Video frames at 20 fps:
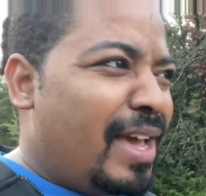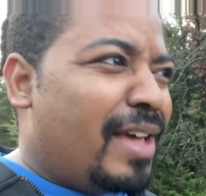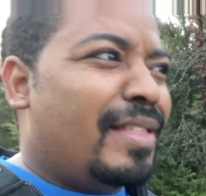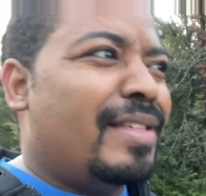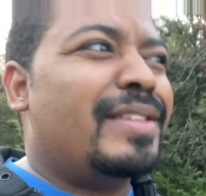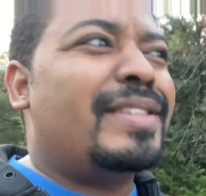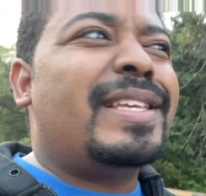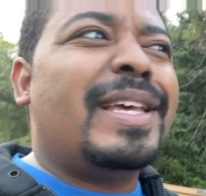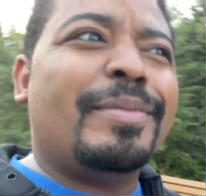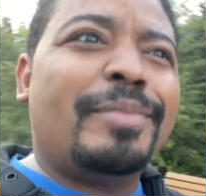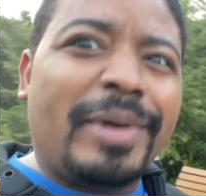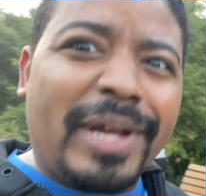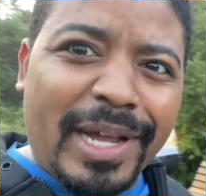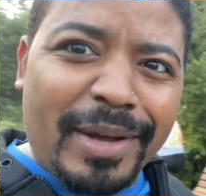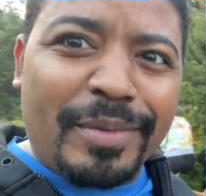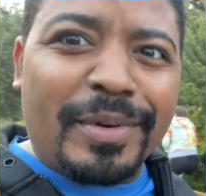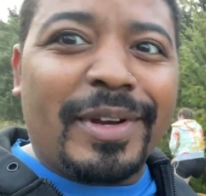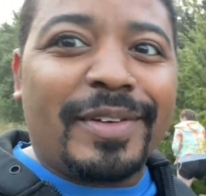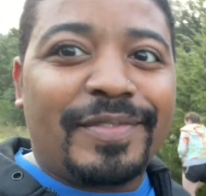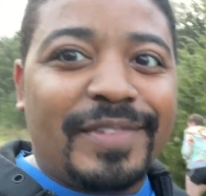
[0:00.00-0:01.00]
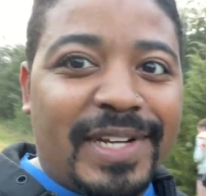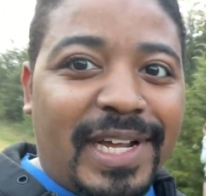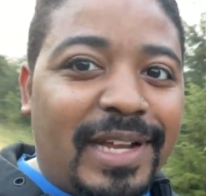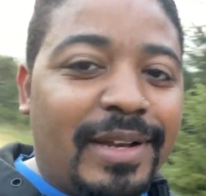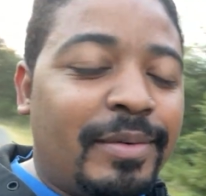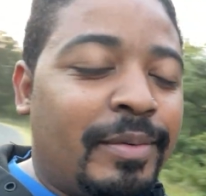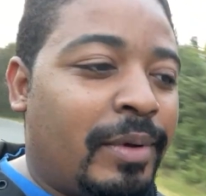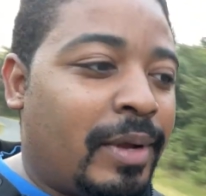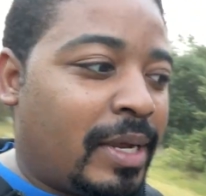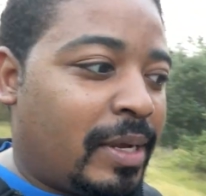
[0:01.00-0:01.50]
the same way I would have
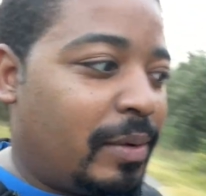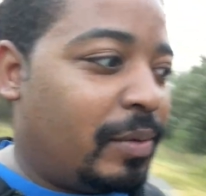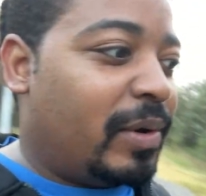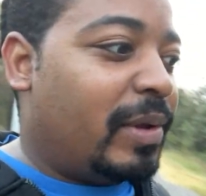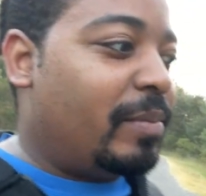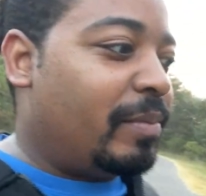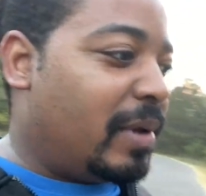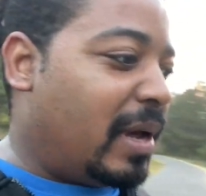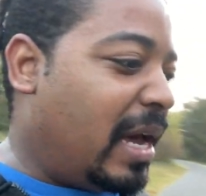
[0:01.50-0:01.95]
done when